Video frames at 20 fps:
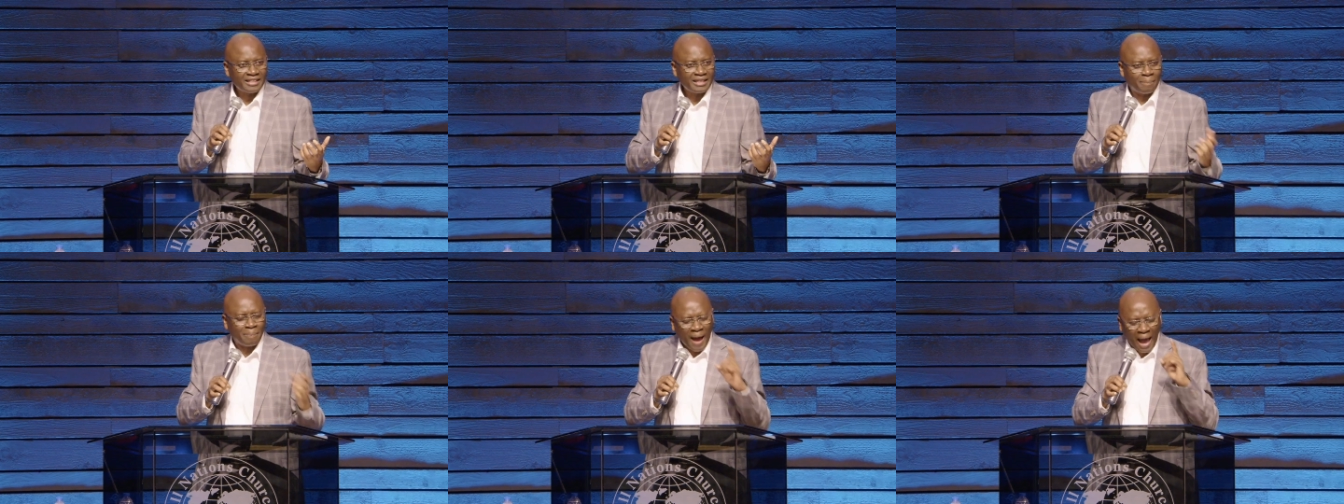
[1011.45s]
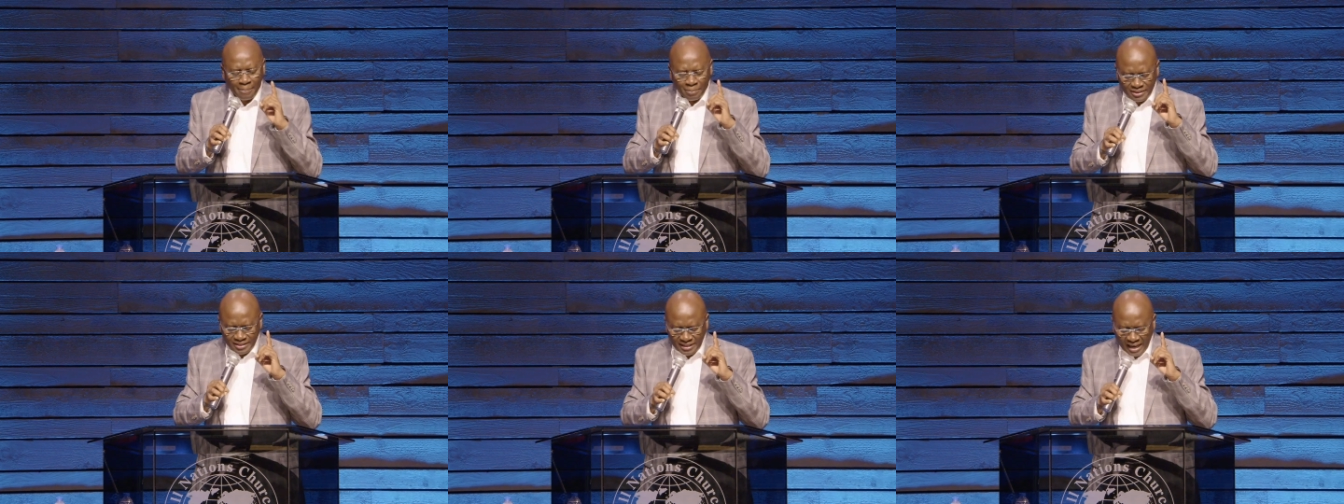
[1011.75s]
the
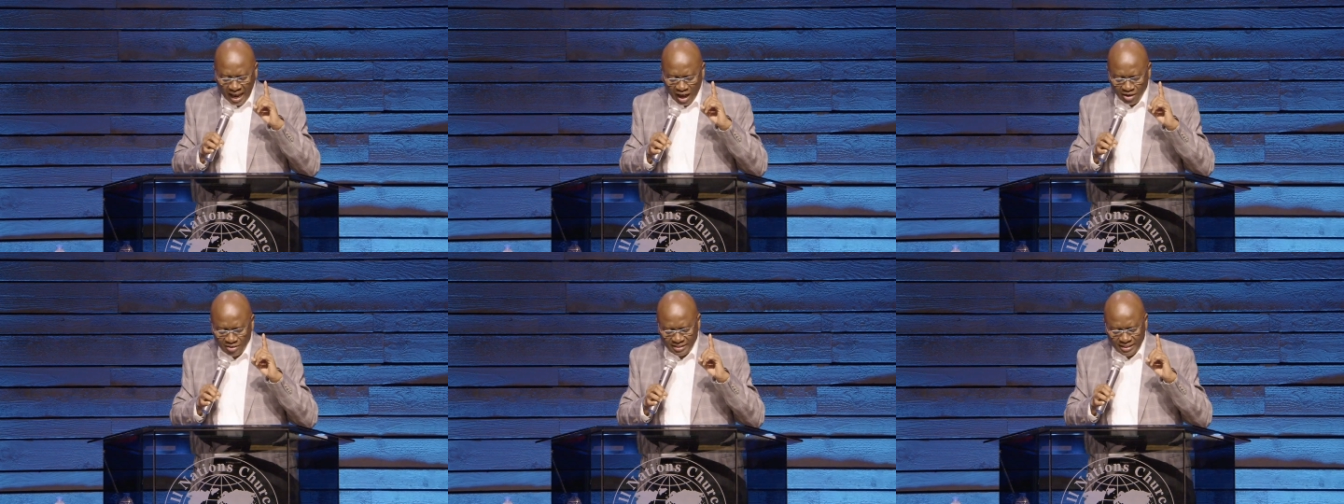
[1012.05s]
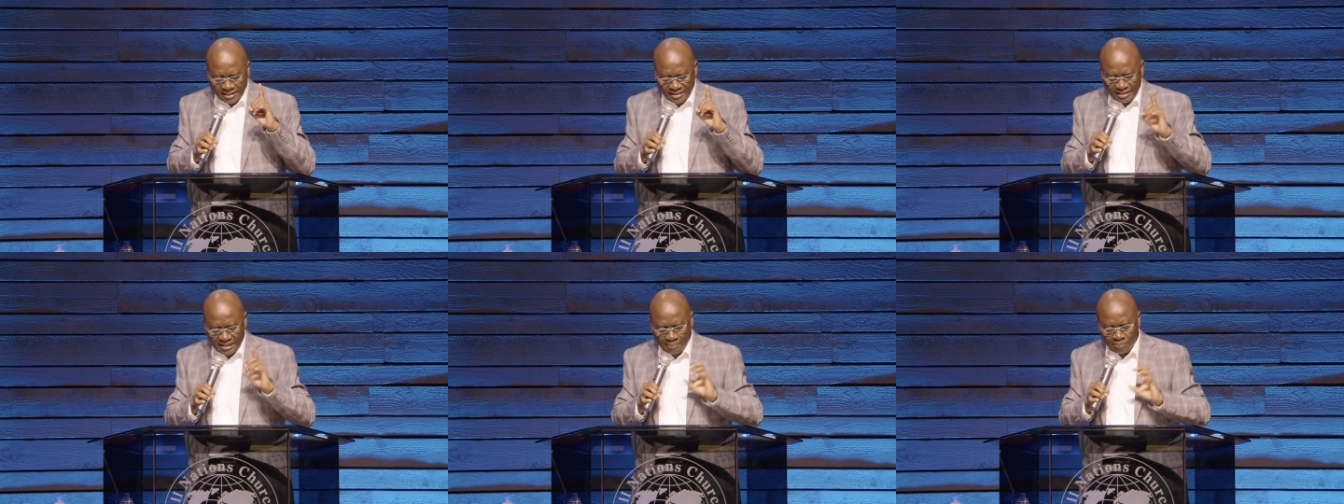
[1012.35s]
Bible
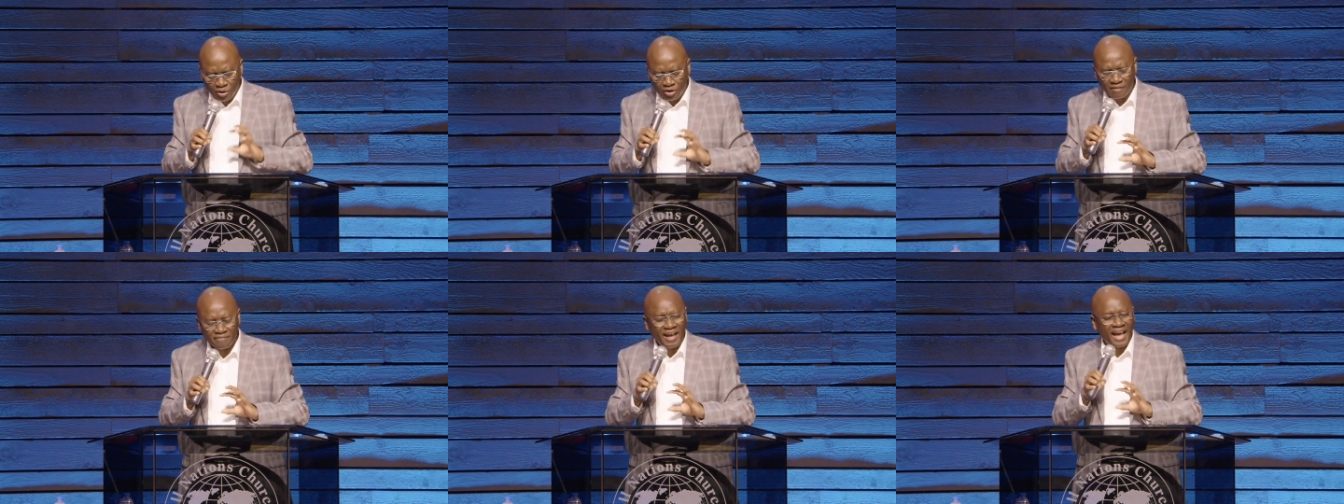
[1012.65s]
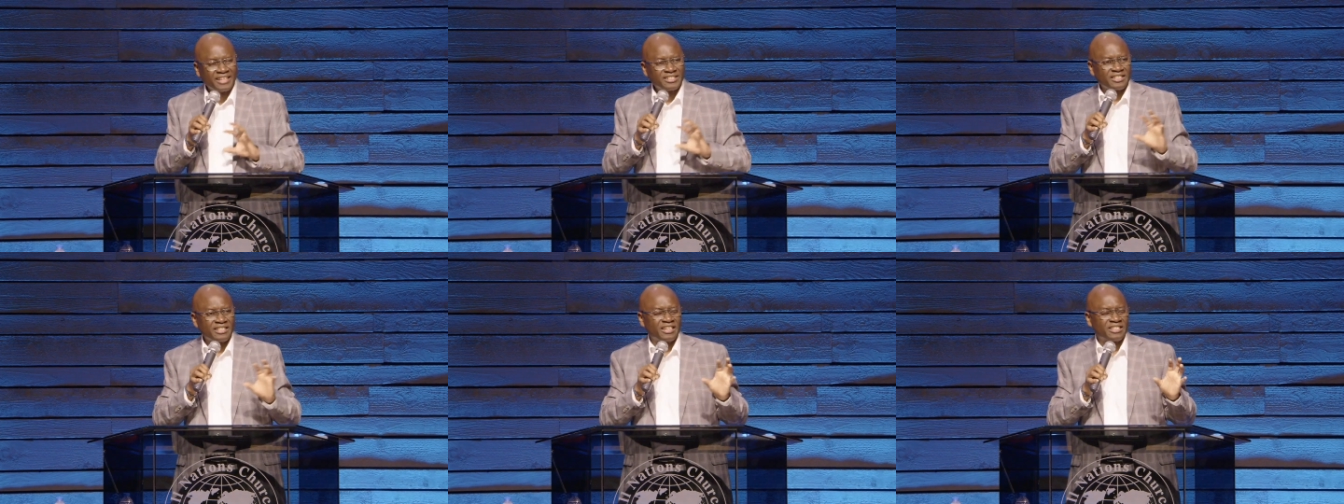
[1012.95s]
tells us in the book of
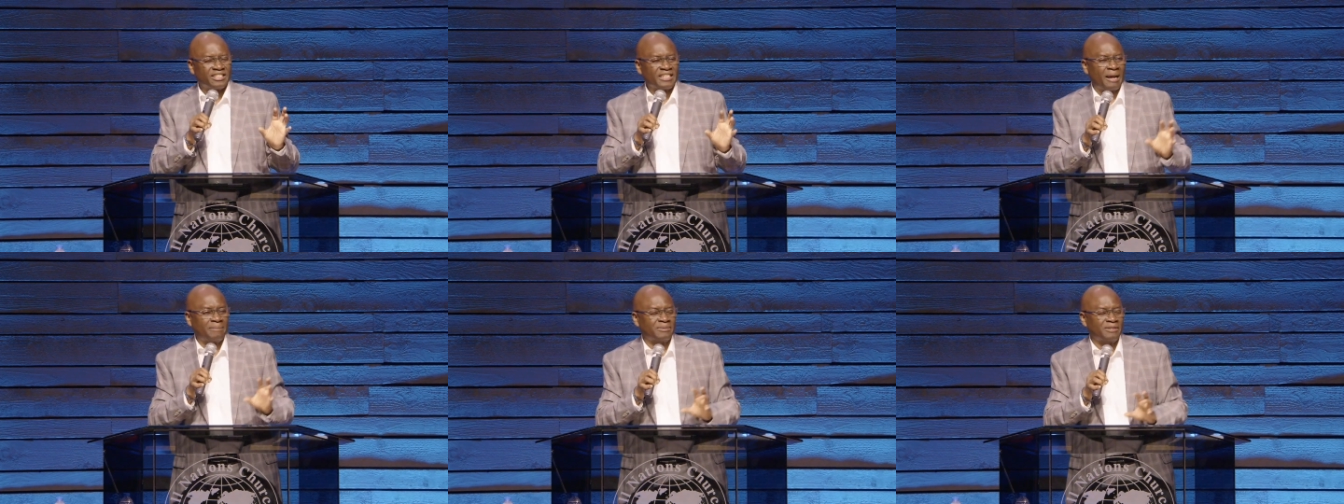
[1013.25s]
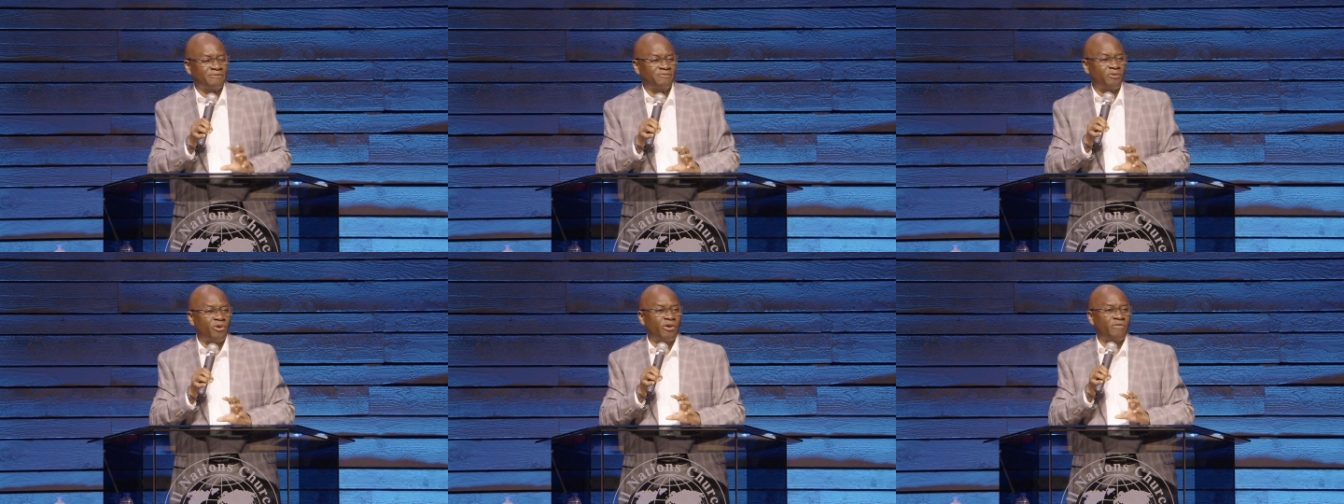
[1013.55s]
Exodus,
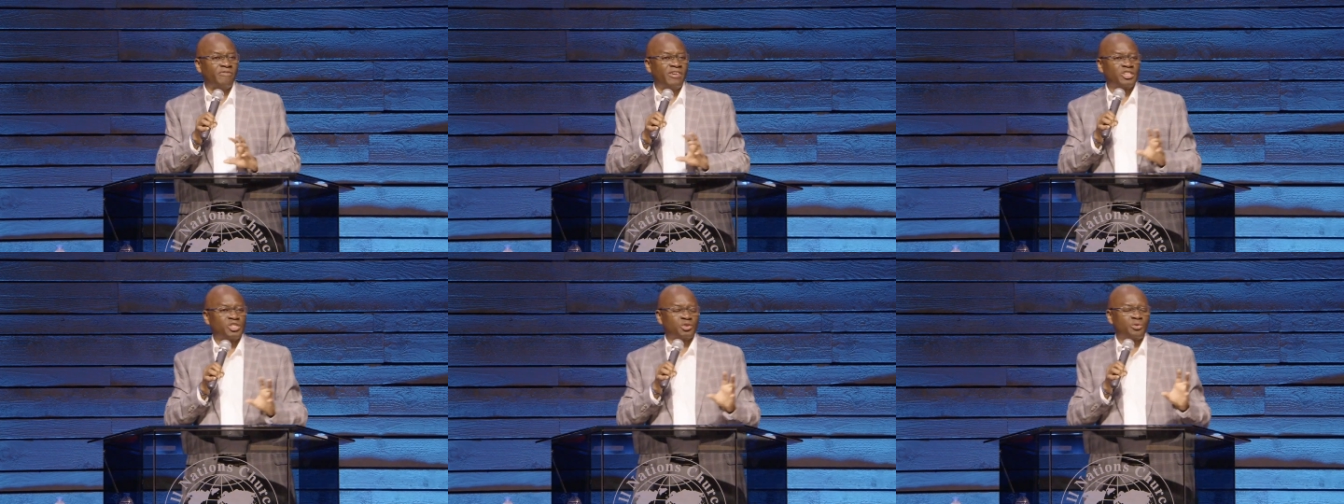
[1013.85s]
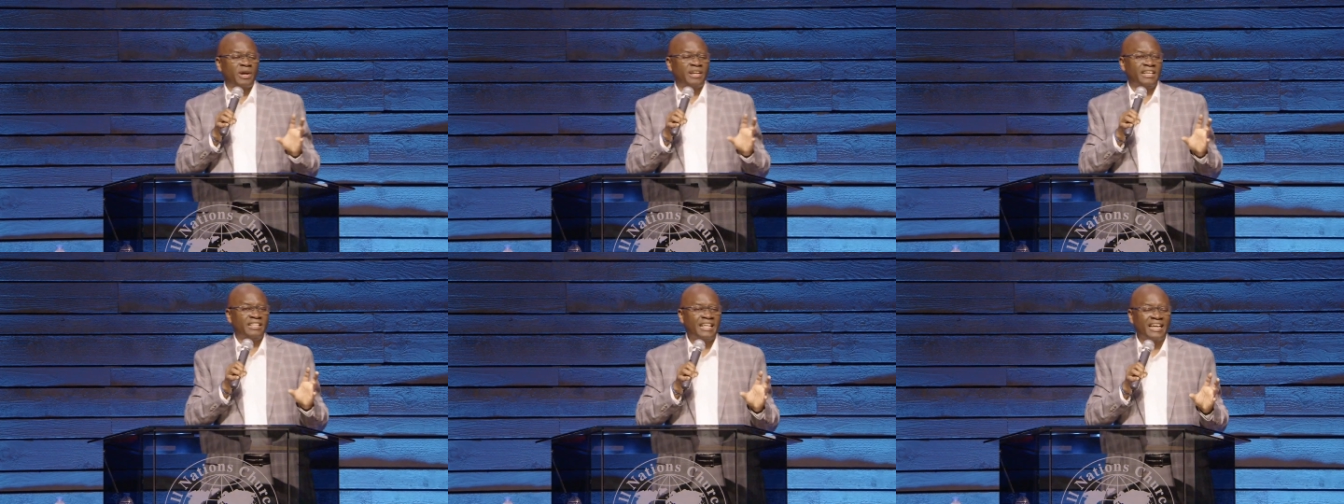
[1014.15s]
chapter 4, and verse
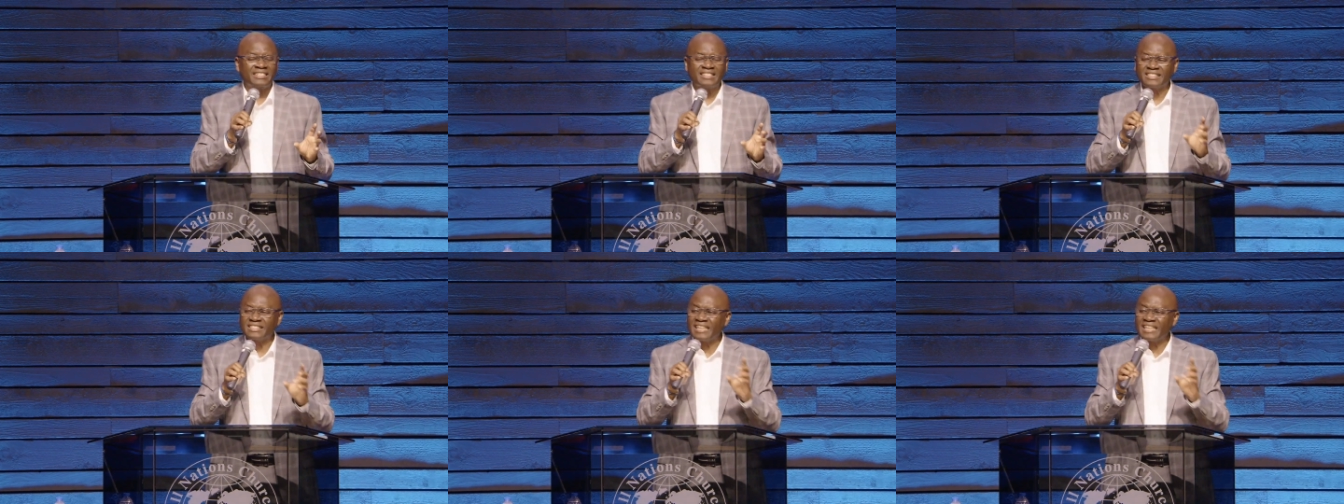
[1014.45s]
20, that